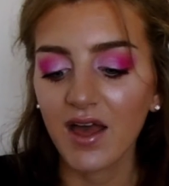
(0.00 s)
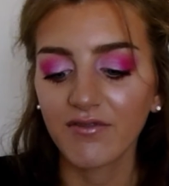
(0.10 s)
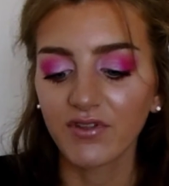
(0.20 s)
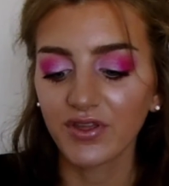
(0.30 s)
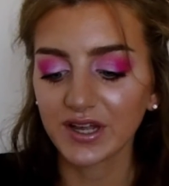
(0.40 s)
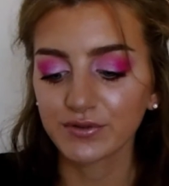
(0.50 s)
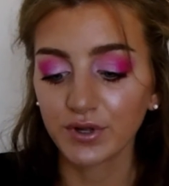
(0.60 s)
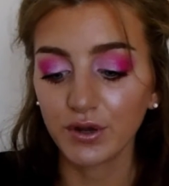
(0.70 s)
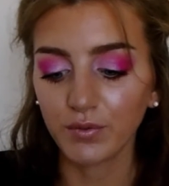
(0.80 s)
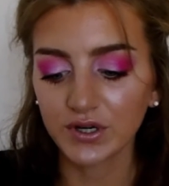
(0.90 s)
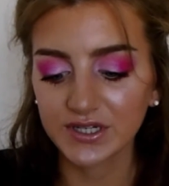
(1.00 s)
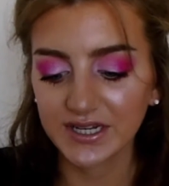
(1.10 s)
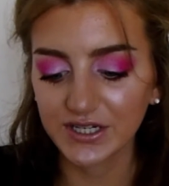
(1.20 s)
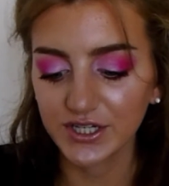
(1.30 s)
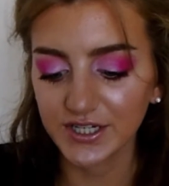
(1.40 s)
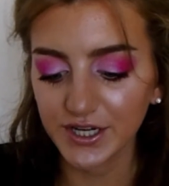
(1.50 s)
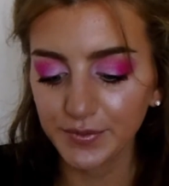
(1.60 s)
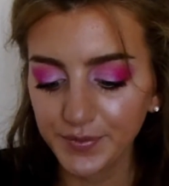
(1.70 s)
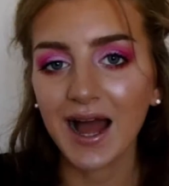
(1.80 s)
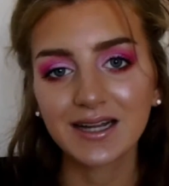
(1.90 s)
if that's what you're wanting to
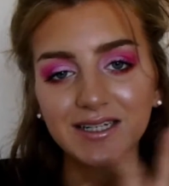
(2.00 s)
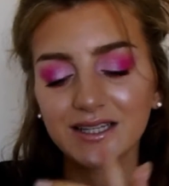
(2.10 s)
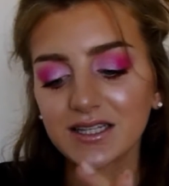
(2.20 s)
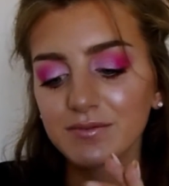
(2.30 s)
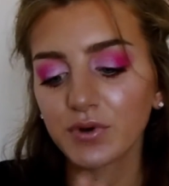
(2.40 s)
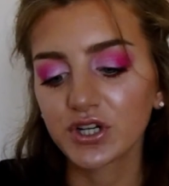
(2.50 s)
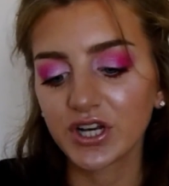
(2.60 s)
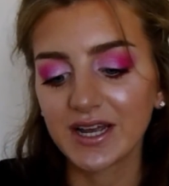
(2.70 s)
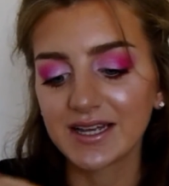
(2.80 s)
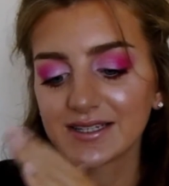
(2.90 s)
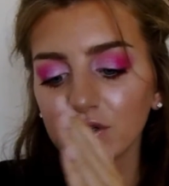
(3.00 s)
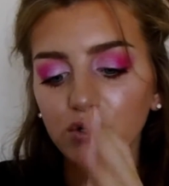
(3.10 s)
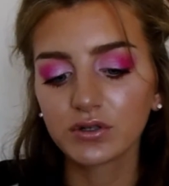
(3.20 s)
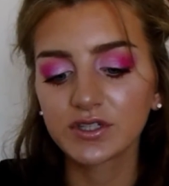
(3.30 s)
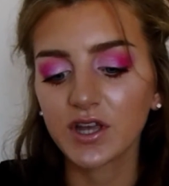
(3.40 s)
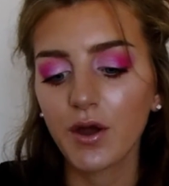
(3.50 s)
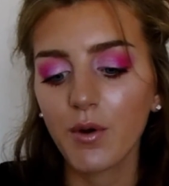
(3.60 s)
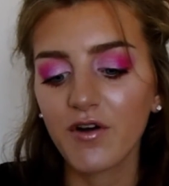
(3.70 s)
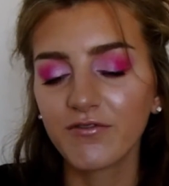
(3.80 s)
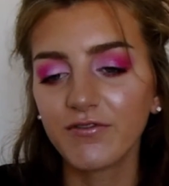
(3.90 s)
do. And this brush is
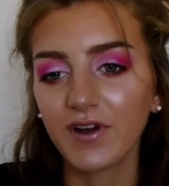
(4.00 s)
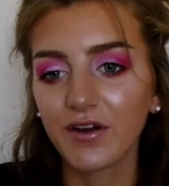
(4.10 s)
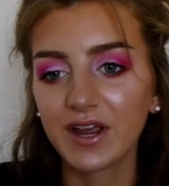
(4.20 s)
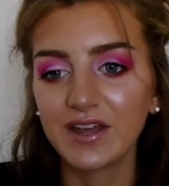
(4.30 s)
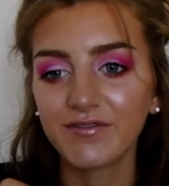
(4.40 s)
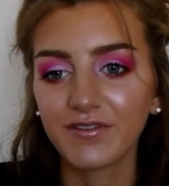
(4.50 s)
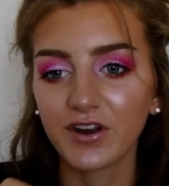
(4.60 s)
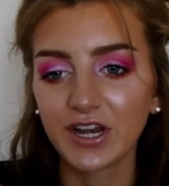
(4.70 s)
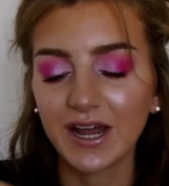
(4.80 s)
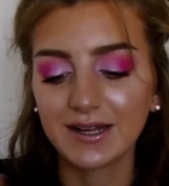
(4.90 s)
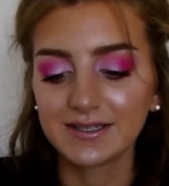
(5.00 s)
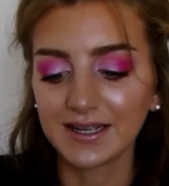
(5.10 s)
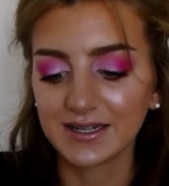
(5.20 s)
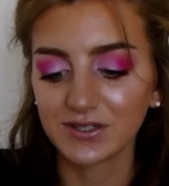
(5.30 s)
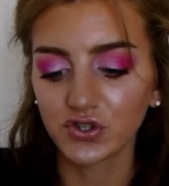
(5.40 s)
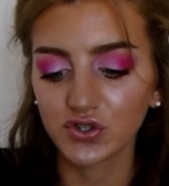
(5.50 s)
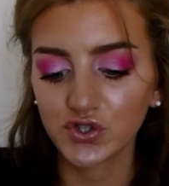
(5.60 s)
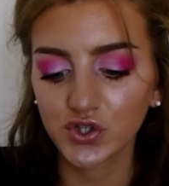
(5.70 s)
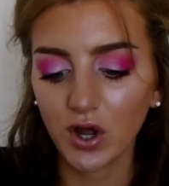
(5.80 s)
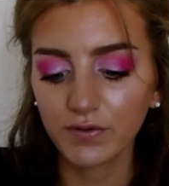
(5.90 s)
also very nice and
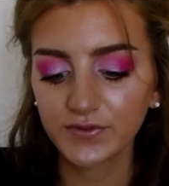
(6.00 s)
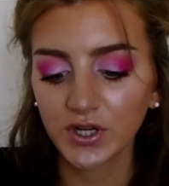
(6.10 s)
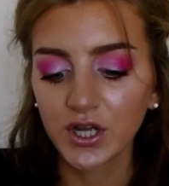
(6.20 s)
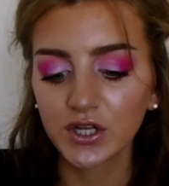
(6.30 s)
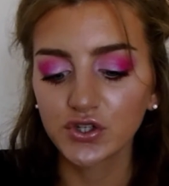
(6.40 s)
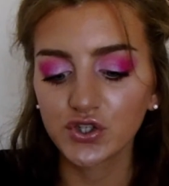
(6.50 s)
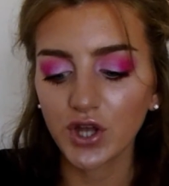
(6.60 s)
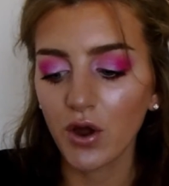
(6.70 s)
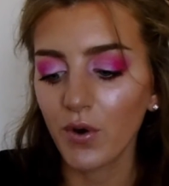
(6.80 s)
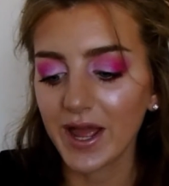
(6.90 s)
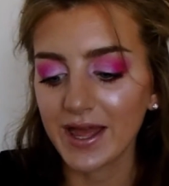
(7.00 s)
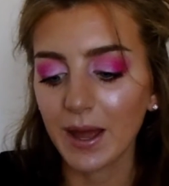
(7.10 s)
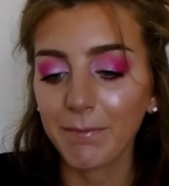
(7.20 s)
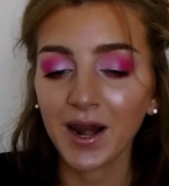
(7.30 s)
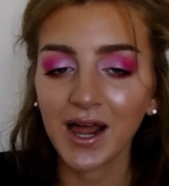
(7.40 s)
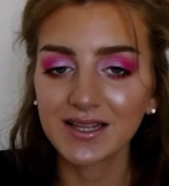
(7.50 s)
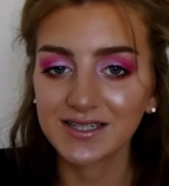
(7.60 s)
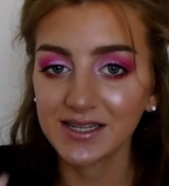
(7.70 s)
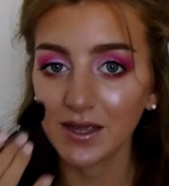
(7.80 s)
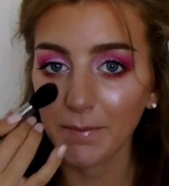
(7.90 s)
soft, so it
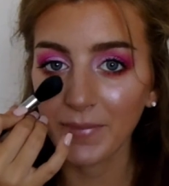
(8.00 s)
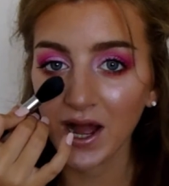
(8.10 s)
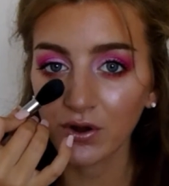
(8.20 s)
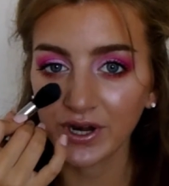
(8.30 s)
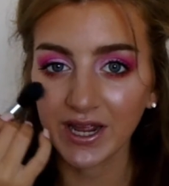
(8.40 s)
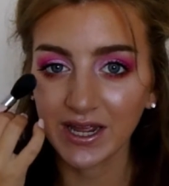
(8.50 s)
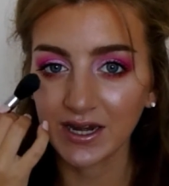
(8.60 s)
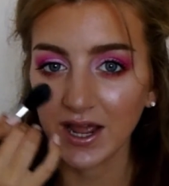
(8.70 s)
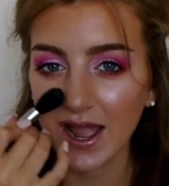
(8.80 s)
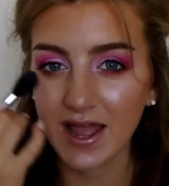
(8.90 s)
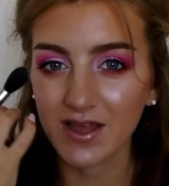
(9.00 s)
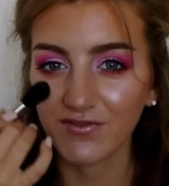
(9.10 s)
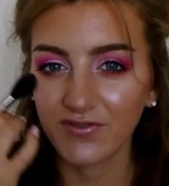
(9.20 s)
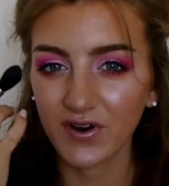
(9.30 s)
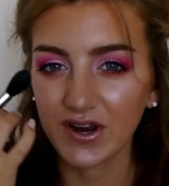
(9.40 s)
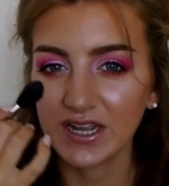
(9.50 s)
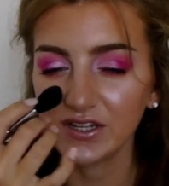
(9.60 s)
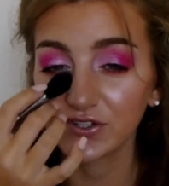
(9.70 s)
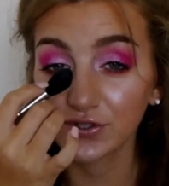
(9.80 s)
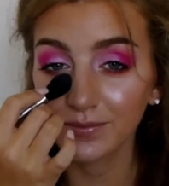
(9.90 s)
applies the powder in a very
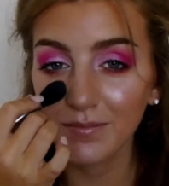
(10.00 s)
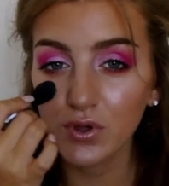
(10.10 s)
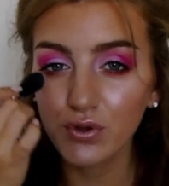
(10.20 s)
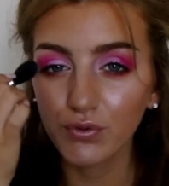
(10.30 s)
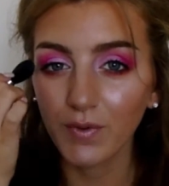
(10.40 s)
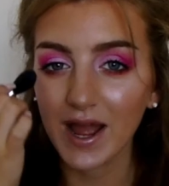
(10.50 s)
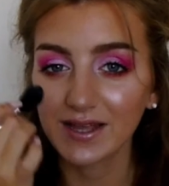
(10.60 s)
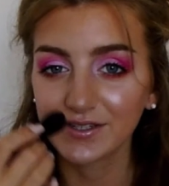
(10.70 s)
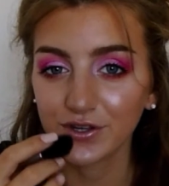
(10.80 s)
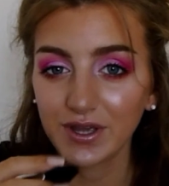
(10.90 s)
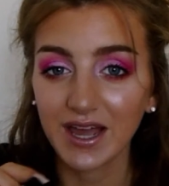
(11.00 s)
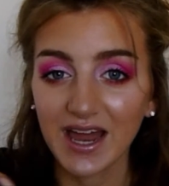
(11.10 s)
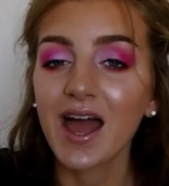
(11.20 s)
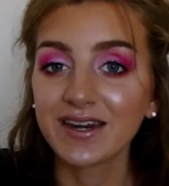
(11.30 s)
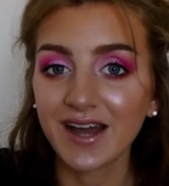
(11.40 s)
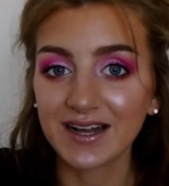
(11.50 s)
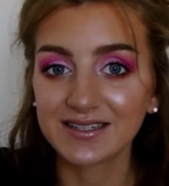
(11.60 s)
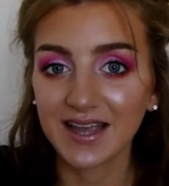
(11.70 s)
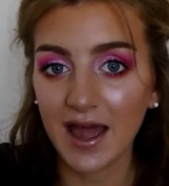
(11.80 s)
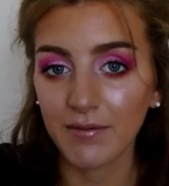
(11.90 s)
smooth way so you get a
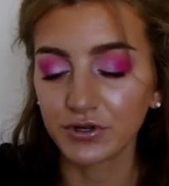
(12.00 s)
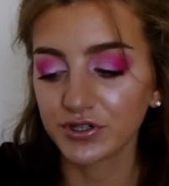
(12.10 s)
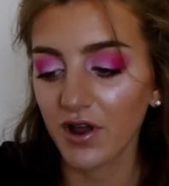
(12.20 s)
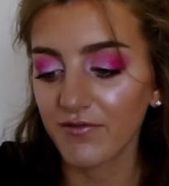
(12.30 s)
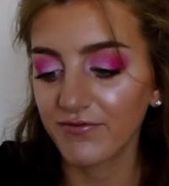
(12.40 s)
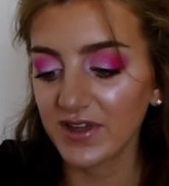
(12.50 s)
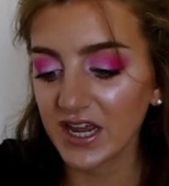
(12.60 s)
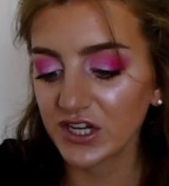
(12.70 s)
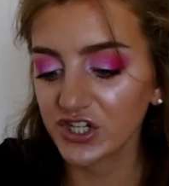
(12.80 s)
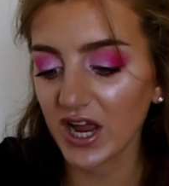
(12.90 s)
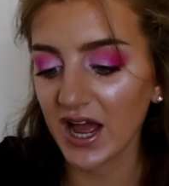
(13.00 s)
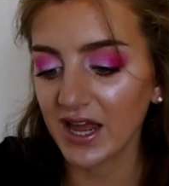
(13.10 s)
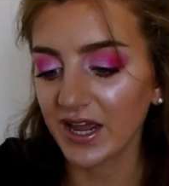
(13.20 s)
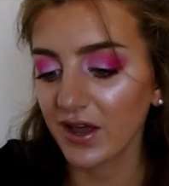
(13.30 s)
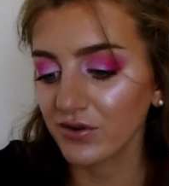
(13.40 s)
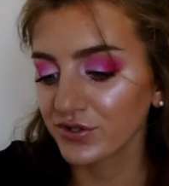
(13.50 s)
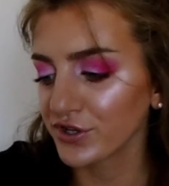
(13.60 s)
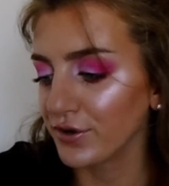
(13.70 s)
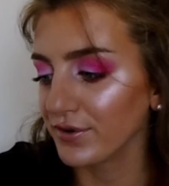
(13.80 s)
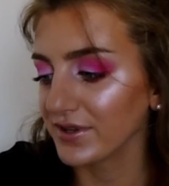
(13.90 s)
nice airbrush finish. And I
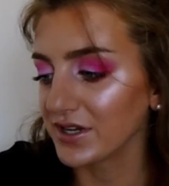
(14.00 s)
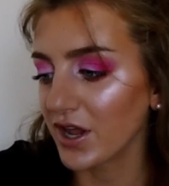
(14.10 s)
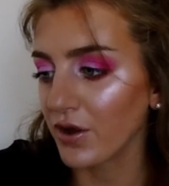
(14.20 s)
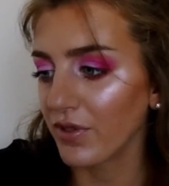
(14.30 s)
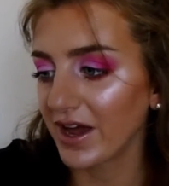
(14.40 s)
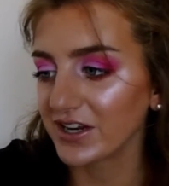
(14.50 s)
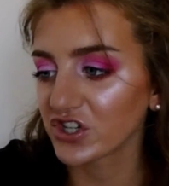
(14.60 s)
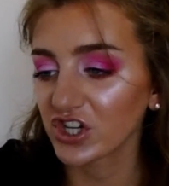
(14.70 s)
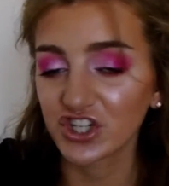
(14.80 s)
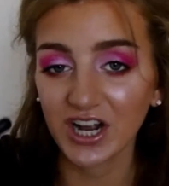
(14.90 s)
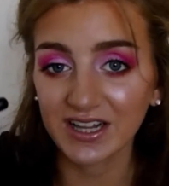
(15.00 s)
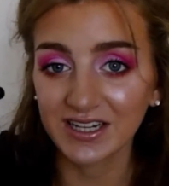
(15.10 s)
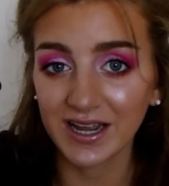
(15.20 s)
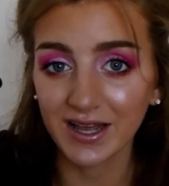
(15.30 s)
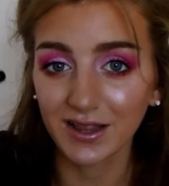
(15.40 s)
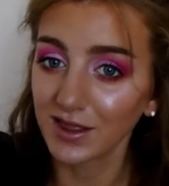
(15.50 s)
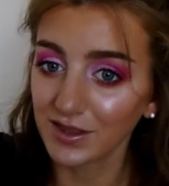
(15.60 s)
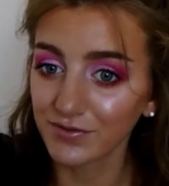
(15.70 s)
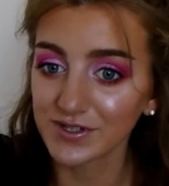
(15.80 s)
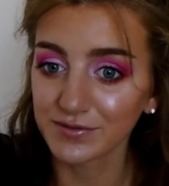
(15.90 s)
also know that Jaclyn Hill
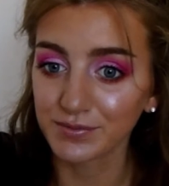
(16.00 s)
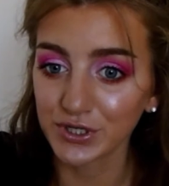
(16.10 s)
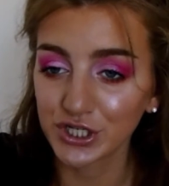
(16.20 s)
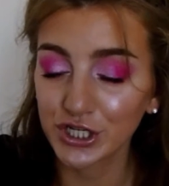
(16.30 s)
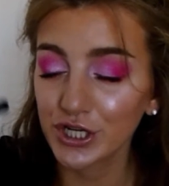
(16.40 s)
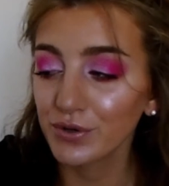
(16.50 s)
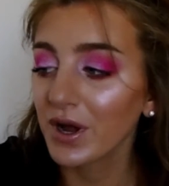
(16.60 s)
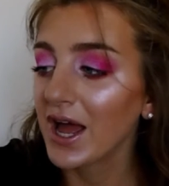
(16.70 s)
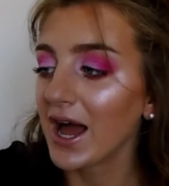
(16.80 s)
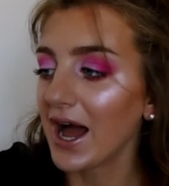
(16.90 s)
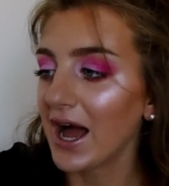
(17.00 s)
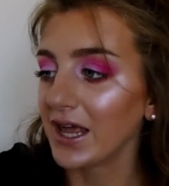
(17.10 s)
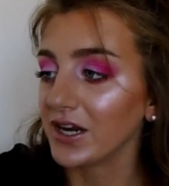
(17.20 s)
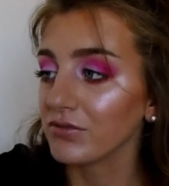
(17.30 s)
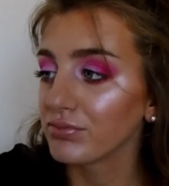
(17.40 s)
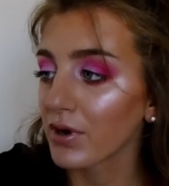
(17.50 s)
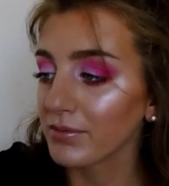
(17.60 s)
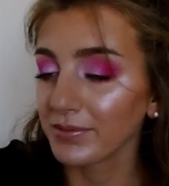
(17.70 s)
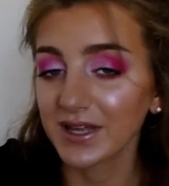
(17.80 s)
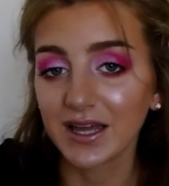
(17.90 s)
loves this brush too, and
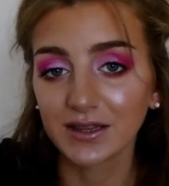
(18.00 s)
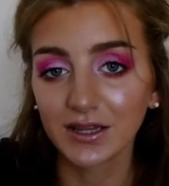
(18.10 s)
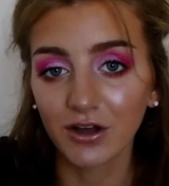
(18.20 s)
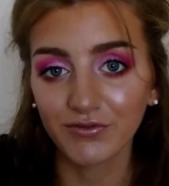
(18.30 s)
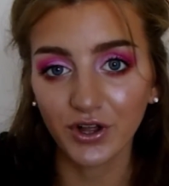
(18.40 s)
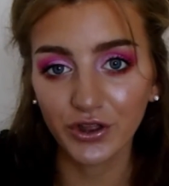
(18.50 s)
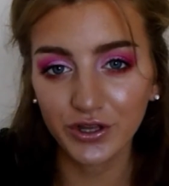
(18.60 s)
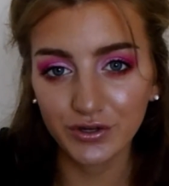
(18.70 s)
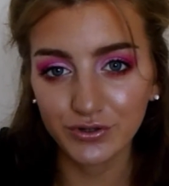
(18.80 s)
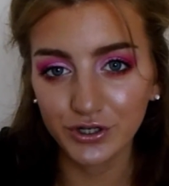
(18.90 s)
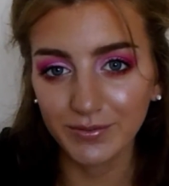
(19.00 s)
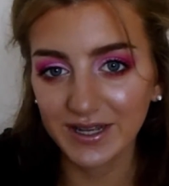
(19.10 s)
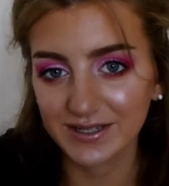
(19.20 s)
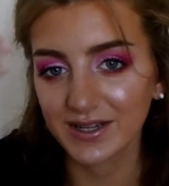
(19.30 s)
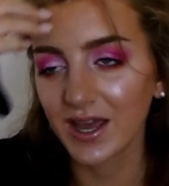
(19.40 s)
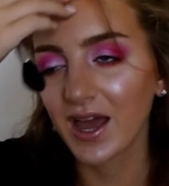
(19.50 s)
probably a lot of other YouTubers.